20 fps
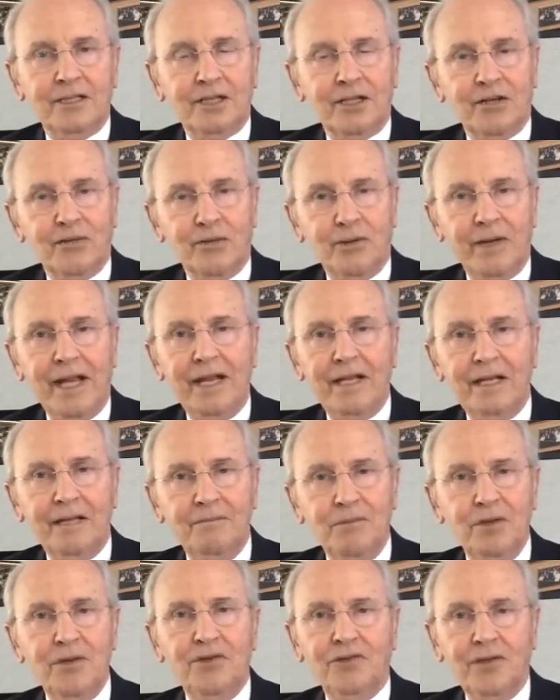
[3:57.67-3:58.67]
to
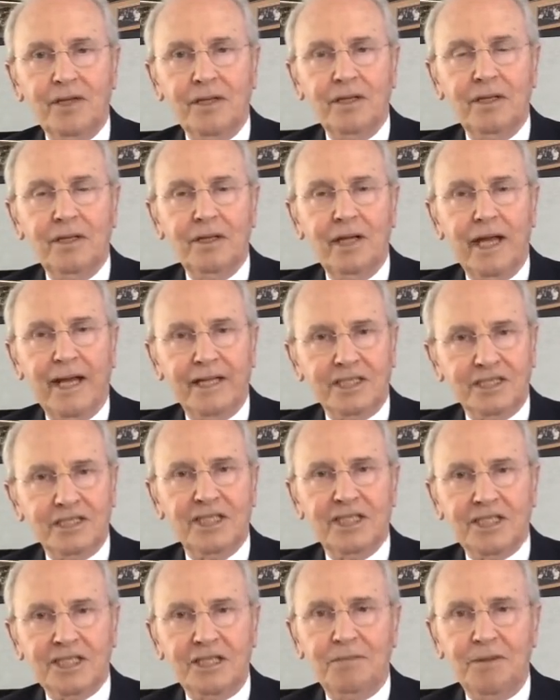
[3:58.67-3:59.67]
create music at
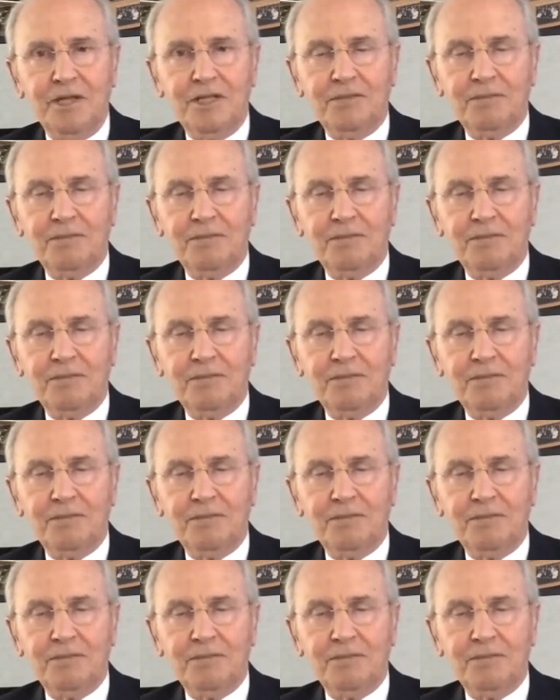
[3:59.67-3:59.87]
60